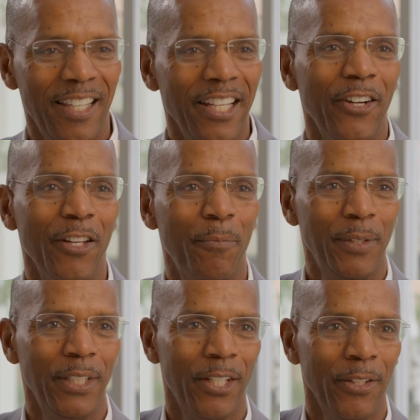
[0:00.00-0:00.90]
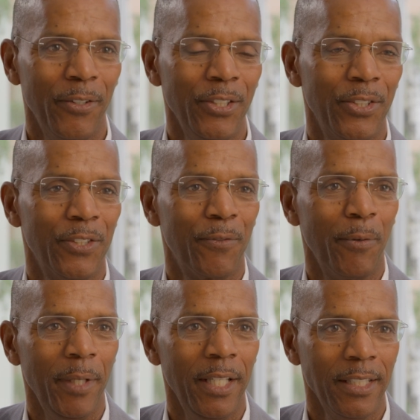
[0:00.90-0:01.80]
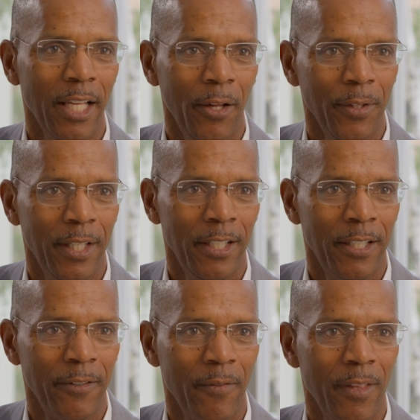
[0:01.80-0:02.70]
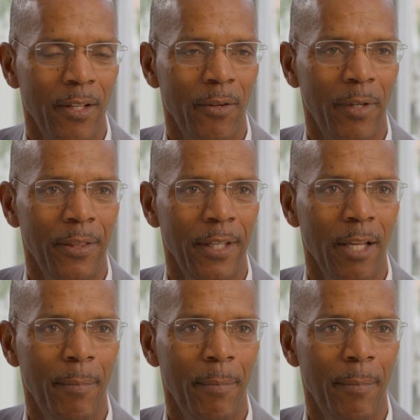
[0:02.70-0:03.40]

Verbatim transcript: An area of particular interest for me is healthcare. When I think